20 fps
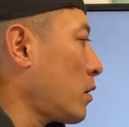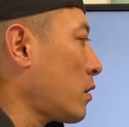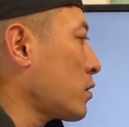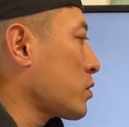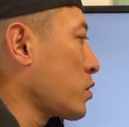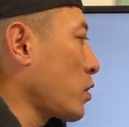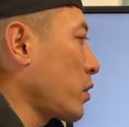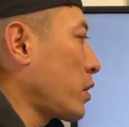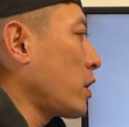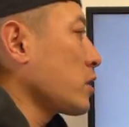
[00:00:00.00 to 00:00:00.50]

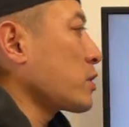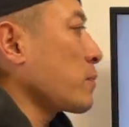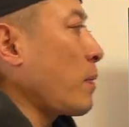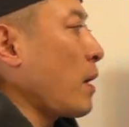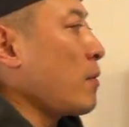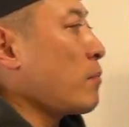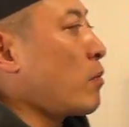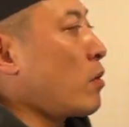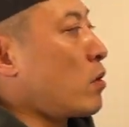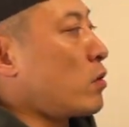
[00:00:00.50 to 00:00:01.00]
So here's a
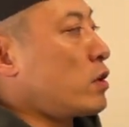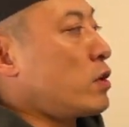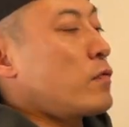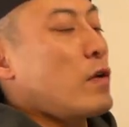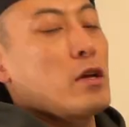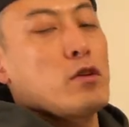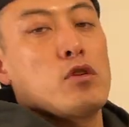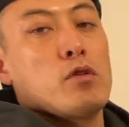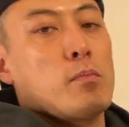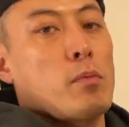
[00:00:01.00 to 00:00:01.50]
pain point on
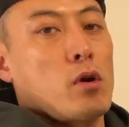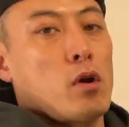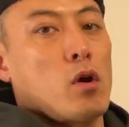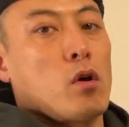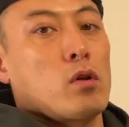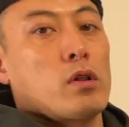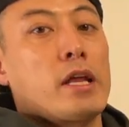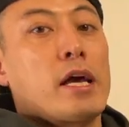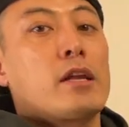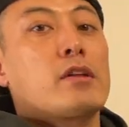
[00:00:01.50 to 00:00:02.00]
DeFi 2.0
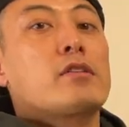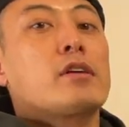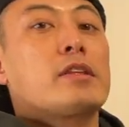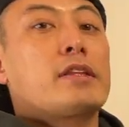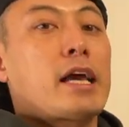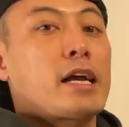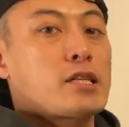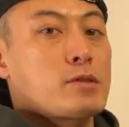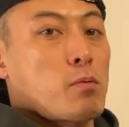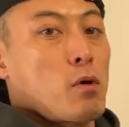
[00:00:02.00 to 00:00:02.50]
related to
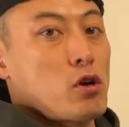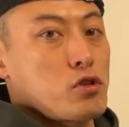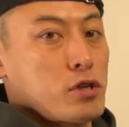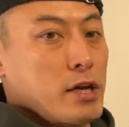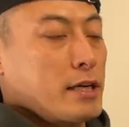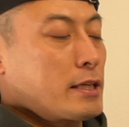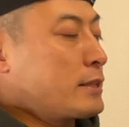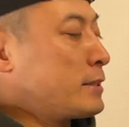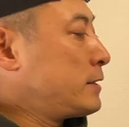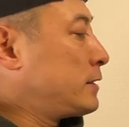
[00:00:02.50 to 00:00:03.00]
DEX
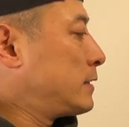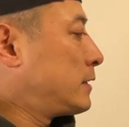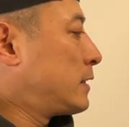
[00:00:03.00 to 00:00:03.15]
project.